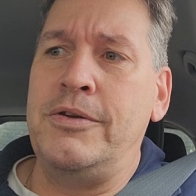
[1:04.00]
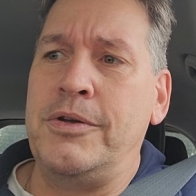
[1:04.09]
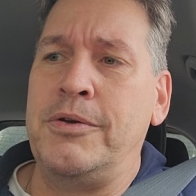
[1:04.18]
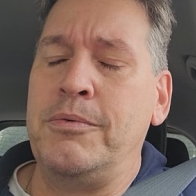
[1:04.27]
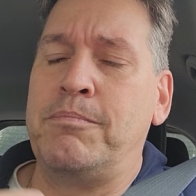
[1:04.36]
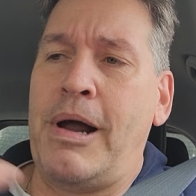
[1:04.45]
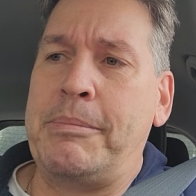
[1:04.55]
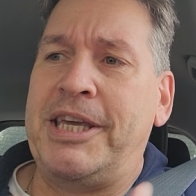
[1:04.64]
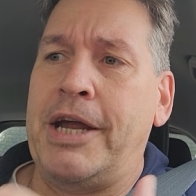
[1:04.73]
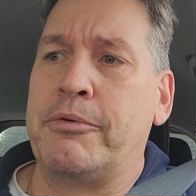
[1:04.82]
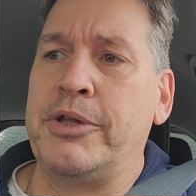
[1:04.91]
you
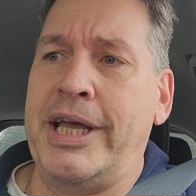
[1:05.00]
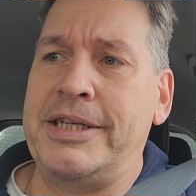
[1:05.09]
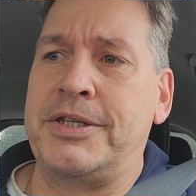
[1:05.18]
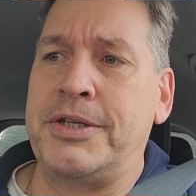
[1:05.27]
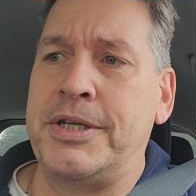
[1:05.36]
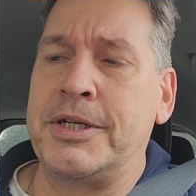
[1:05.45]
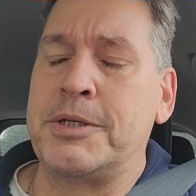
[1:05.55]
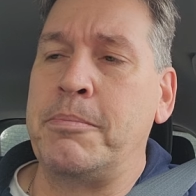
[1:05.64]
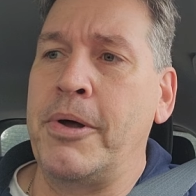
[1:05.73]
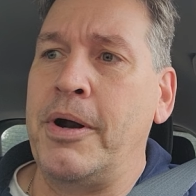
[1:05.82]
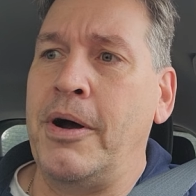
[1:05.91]
probably can't relate to this,
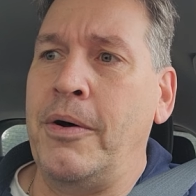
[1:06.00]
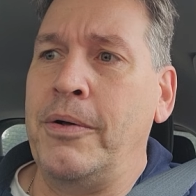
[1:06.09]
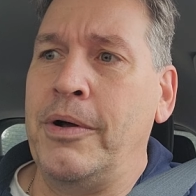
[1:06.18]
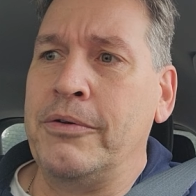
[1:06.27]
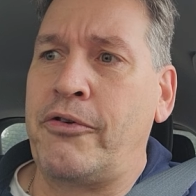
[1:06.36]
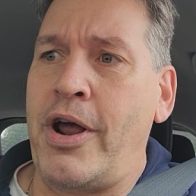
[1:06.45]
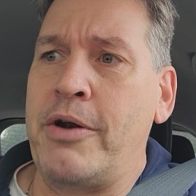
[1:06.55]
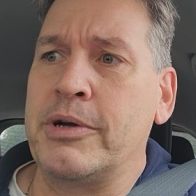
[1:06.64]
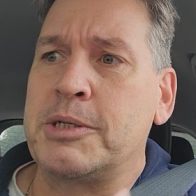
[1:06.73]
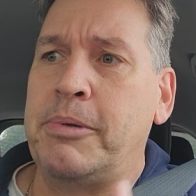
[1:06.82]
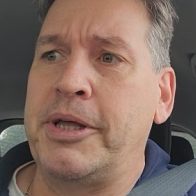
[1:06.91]
but I'll try
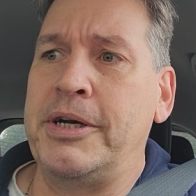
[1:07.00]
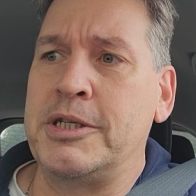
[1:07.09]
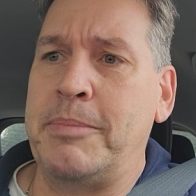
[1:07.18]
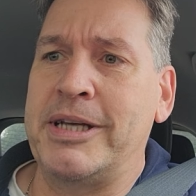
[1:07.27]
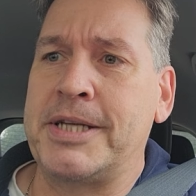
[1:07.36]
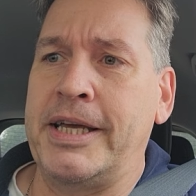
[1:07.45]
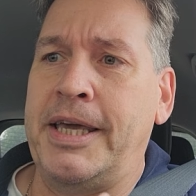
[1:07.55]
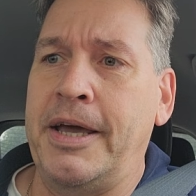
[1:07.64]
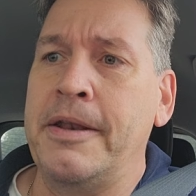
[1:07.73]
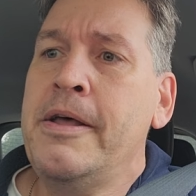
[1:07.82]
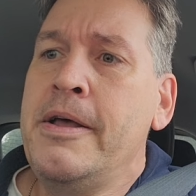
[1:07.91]
to explain it as best I
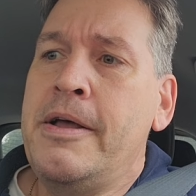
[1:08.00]
can.